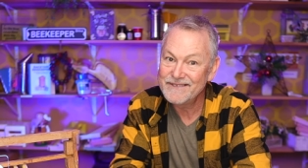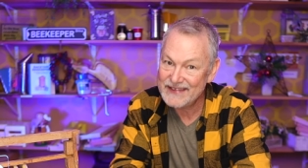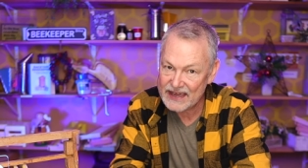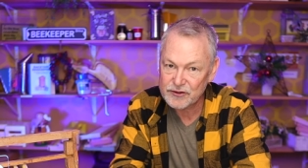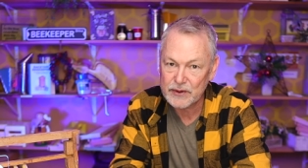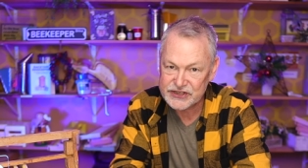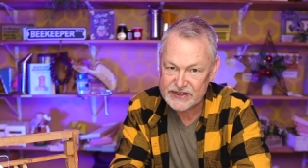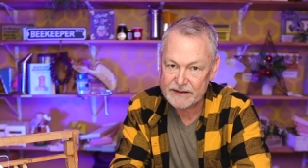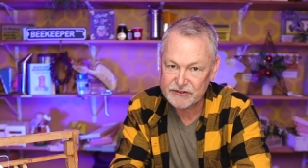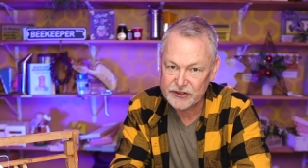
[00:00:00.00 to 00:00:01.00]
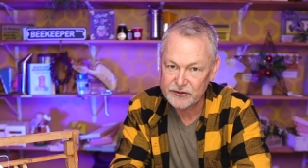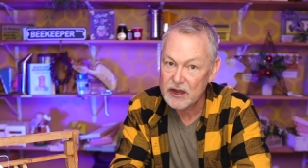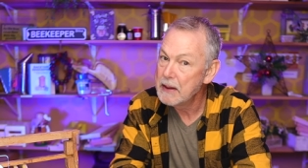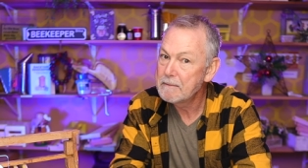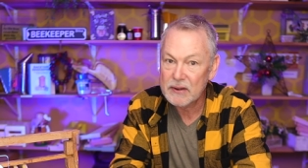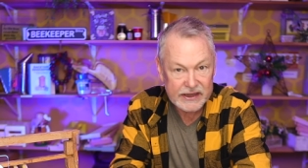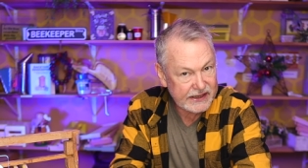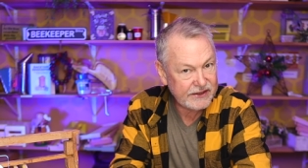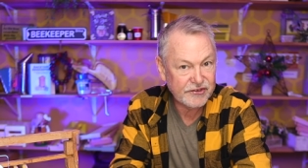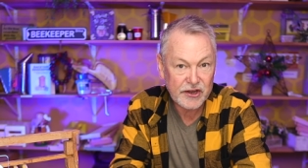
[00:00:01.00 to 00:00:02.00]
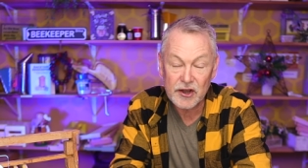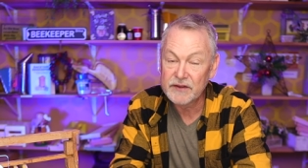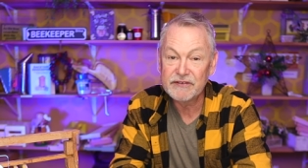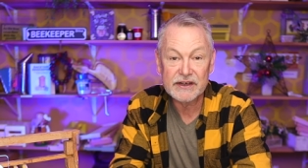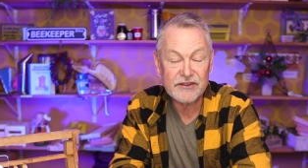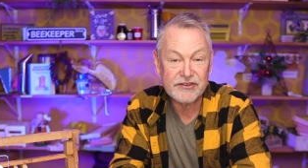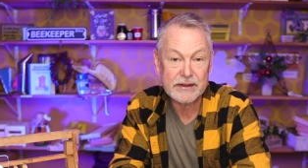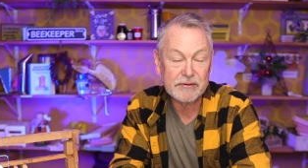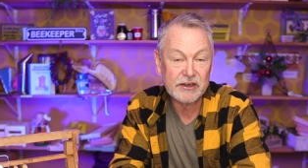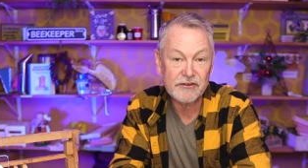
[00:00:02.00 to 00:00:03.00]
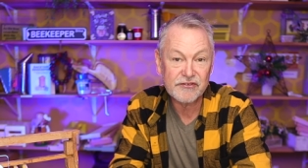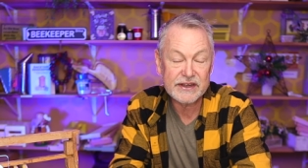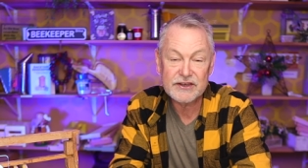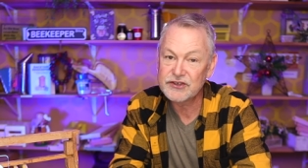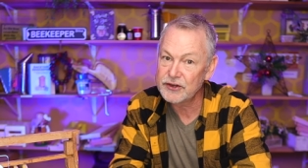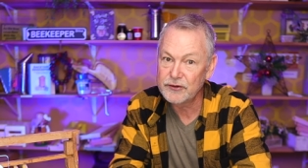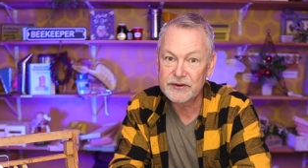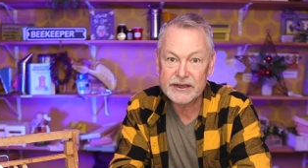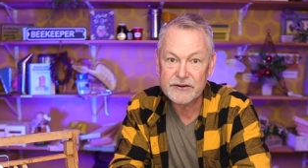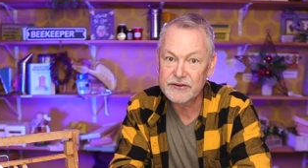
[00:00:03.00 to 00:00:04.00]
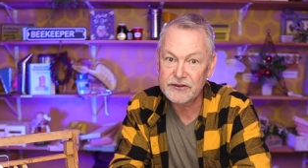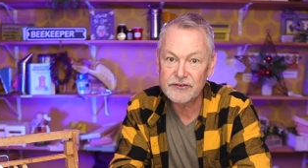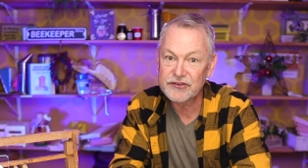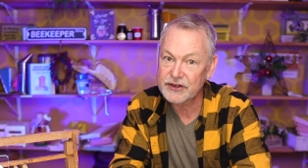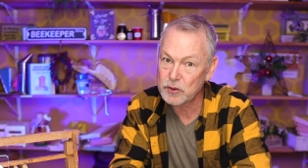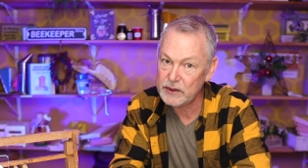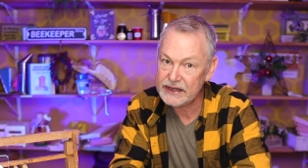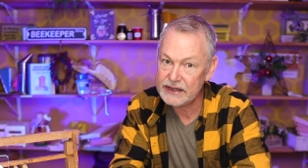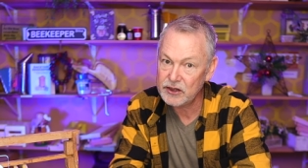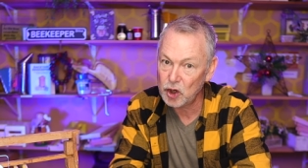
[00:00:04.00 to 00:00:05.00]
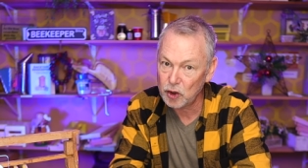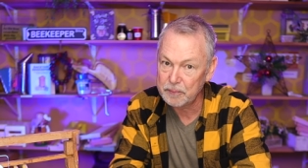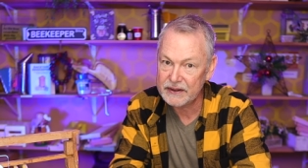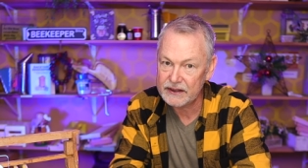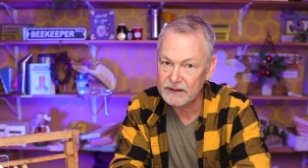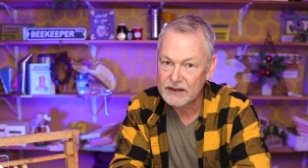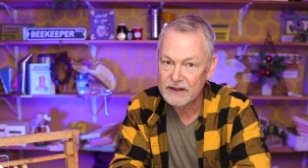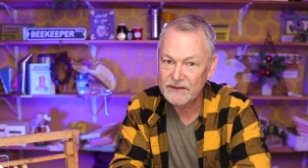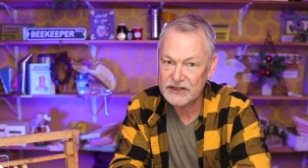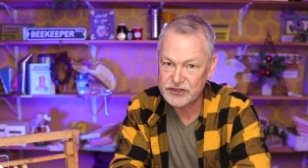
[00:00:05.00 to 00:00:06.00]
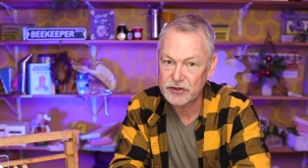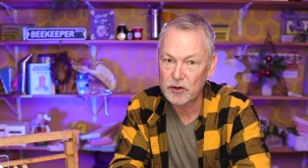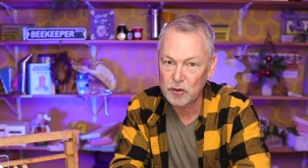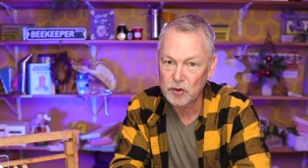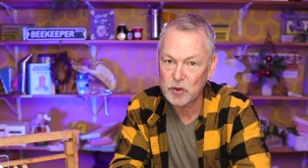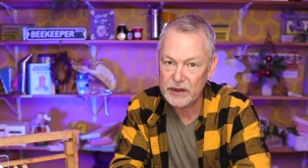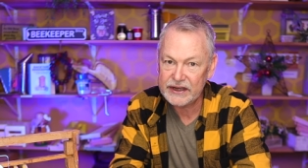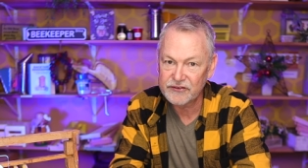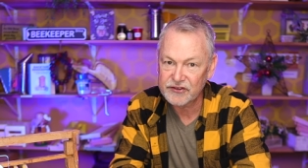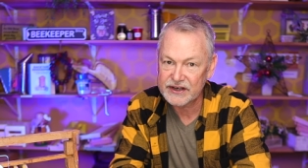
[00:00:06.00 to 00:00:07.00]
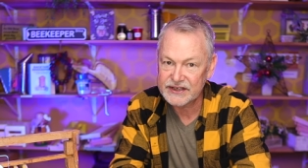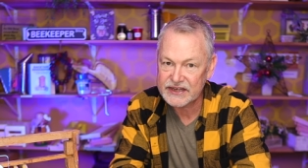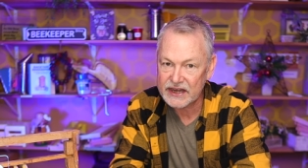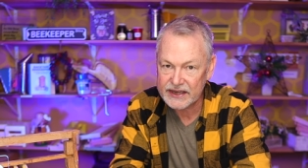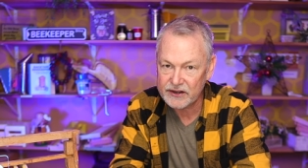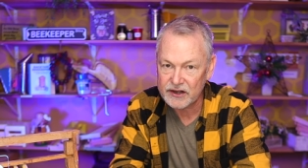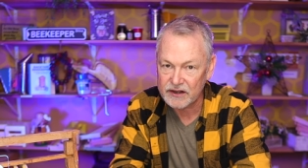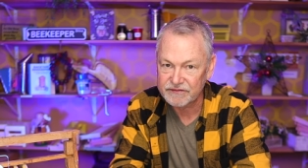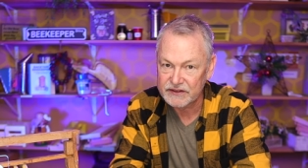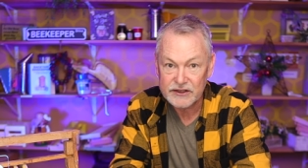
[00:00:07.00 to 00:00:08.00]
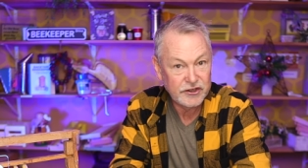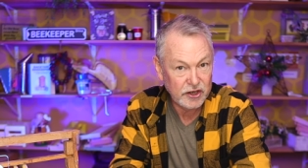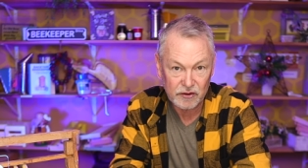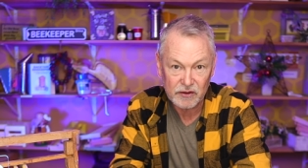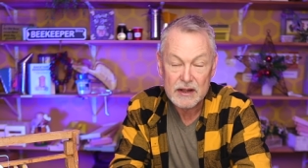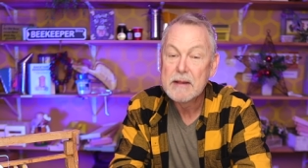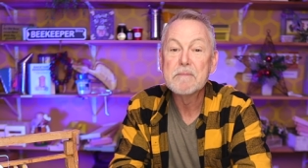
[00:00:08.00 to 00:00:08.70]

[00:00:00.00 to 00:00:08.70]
That's what you have to do. Please, all of you listen up closely. Don't introduce a queen hoping that your old queen is going to die off. No.